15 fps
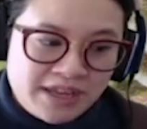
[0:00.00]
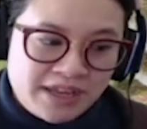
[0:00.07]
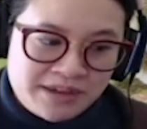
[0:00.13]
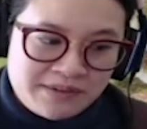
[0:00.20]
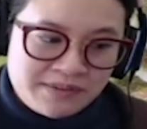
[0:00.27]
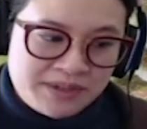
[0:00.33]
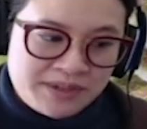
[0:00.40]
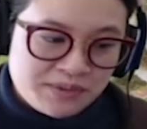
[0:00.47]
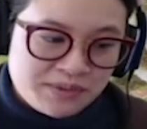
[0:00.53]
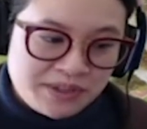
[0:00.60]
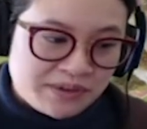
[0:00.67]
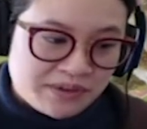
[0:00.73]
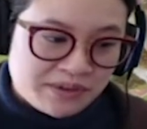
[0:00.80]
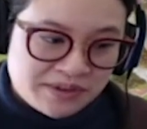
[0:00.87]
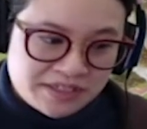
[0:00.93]
it was really
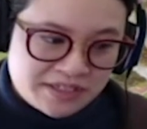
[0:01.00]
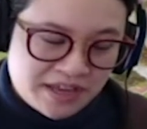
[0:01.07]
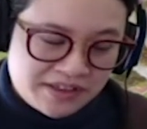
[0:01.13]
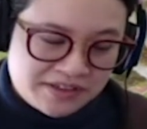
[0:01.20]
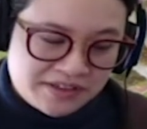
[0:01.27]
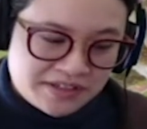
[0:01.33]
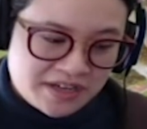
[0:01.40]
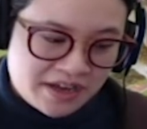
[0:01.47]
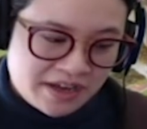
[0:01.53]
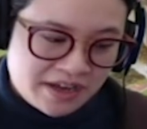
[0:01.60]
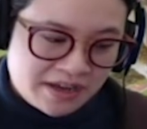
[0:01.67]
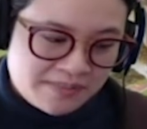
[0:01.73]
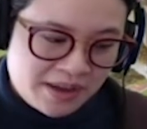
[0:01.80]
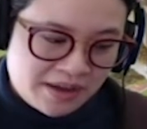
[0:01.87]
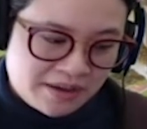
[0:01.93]
cool because at the
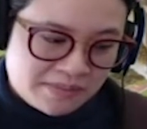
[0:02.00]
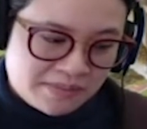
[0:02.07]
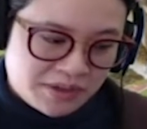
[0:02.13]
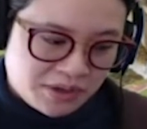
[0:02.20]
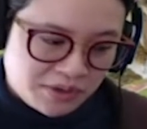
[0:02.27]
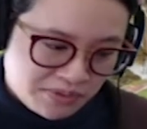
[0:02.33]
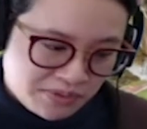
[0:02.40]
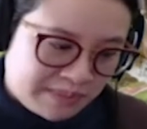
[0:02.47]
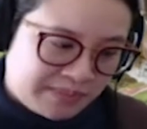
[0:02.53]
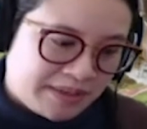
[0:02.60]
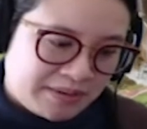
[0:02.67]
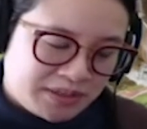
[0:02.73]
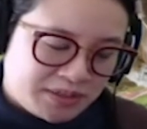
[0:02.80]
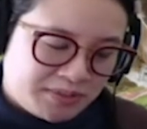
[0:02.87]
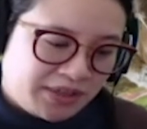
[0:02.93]
time, the group that
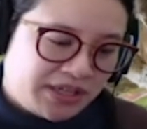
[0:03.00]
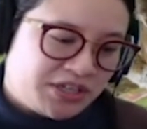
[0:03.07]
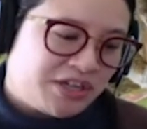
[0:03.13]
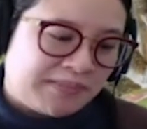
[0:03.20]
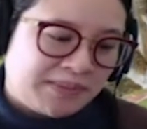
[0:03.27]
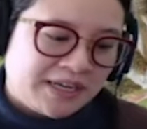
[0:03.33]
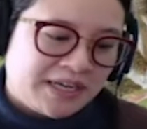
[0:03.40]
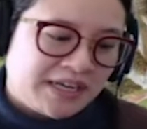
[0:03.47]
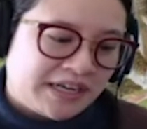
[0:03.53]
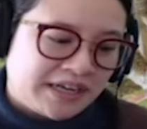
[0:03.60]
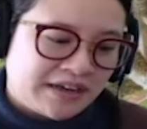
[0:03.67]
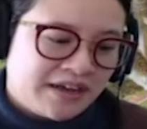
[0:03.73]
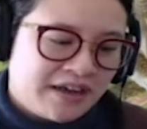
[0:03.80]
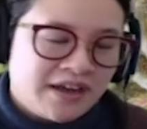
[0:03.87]
was really championing